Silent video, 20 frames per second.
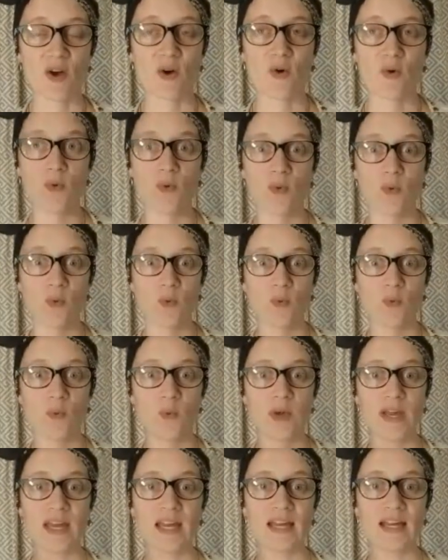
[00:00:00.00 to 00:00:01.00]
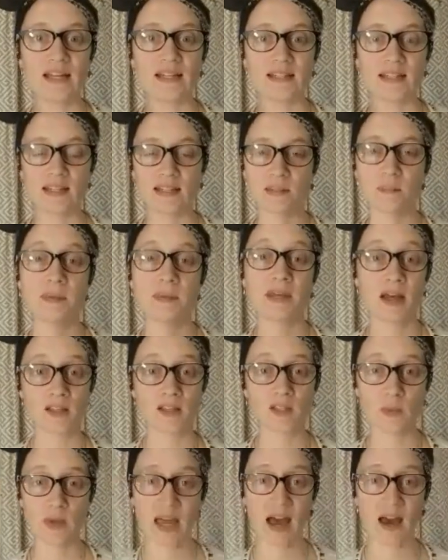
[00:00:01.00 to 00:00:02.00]
So
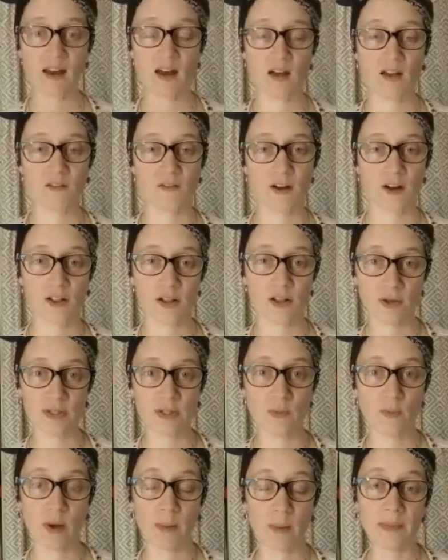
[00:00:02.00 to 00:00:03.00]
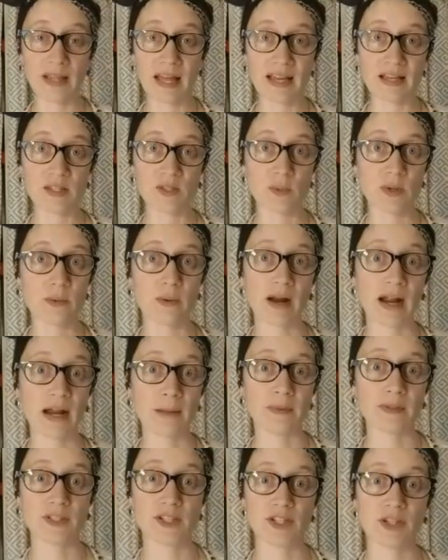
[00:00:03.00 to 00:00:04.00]
because we had all of our clothes in one place, we were
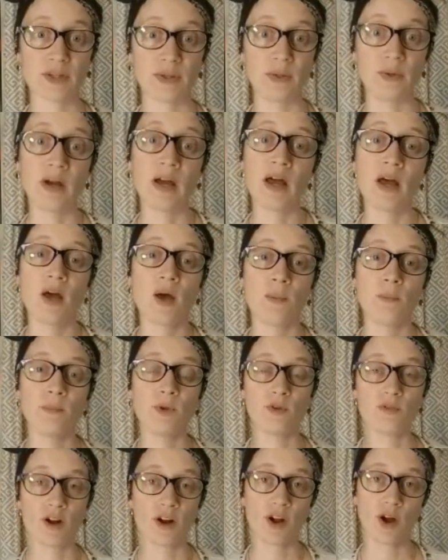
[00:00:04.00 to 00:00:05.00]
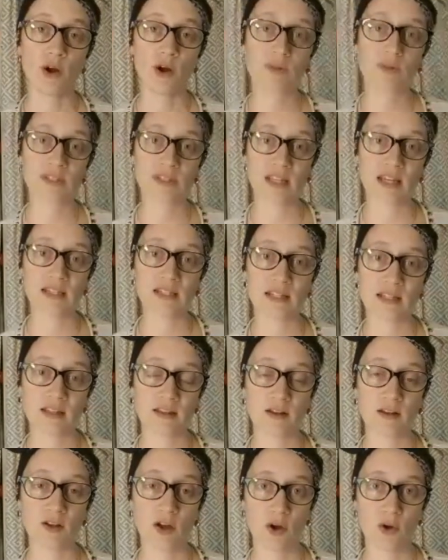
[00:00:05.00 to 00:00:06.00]
able to move our coats into
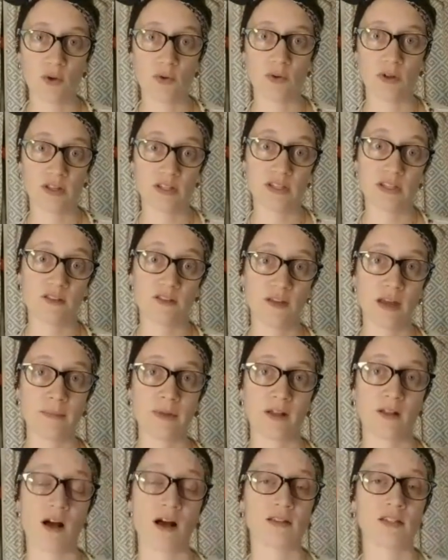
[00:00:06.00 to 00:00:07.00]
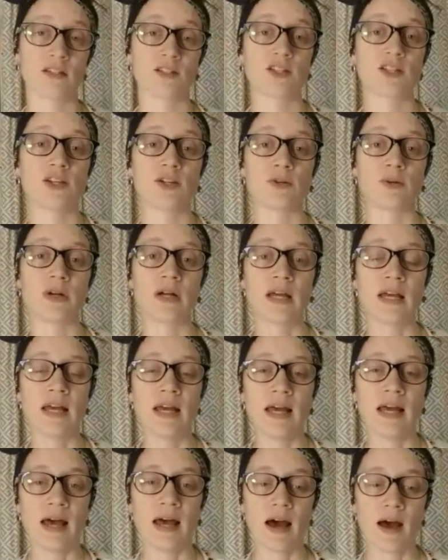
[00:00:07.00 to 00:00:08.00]
the family closet too.
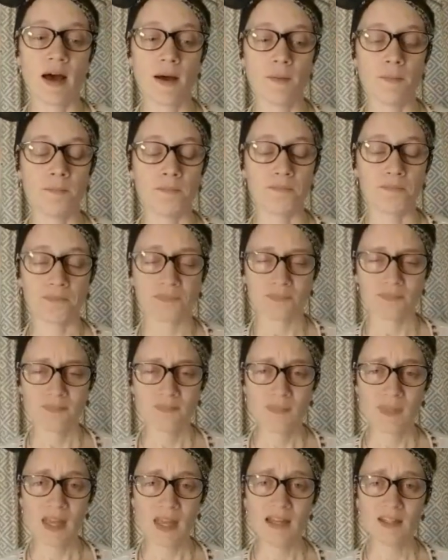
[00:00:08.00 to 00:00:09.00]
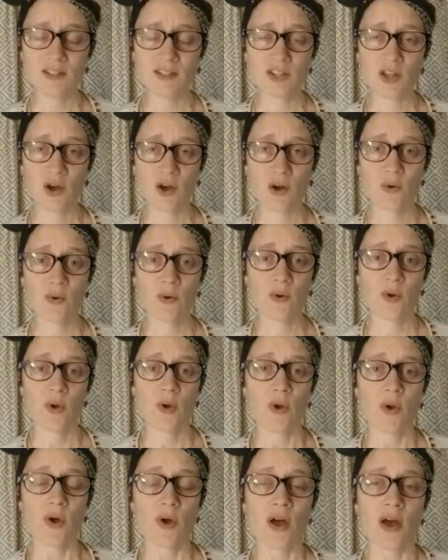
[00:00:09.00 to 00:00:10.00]
And so